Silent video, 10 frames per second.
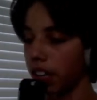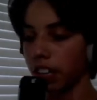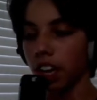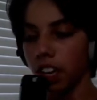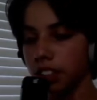
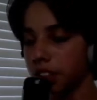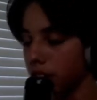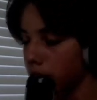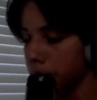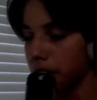Like not on. You
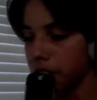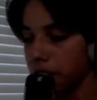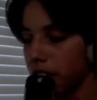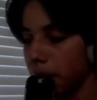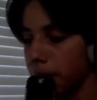don't want to be on
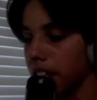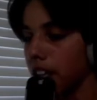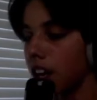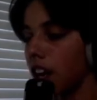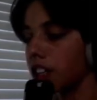Sunday and be
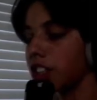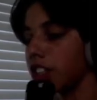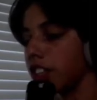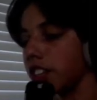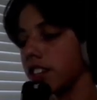like,
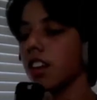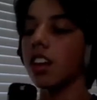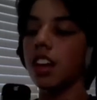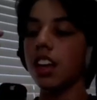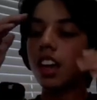
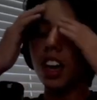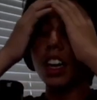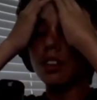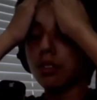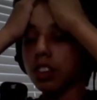
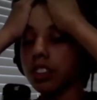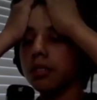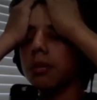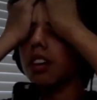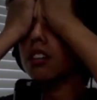I have work
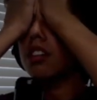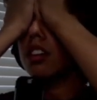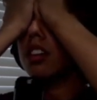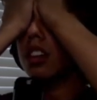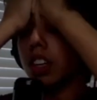tomorrow.
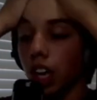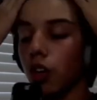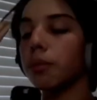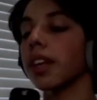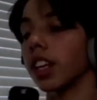Oh, now you
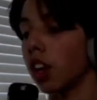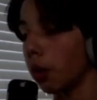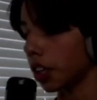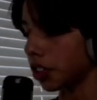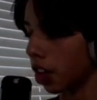want to be like,
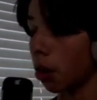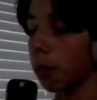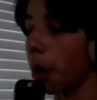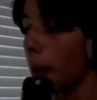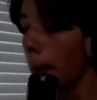yo, let's go,
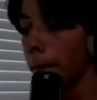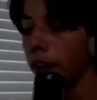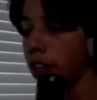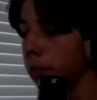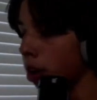bro.
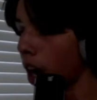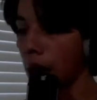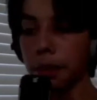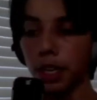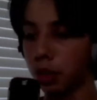Monday tomorrow,
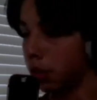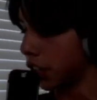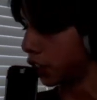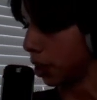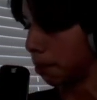I'm about to do
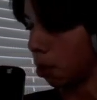this shit.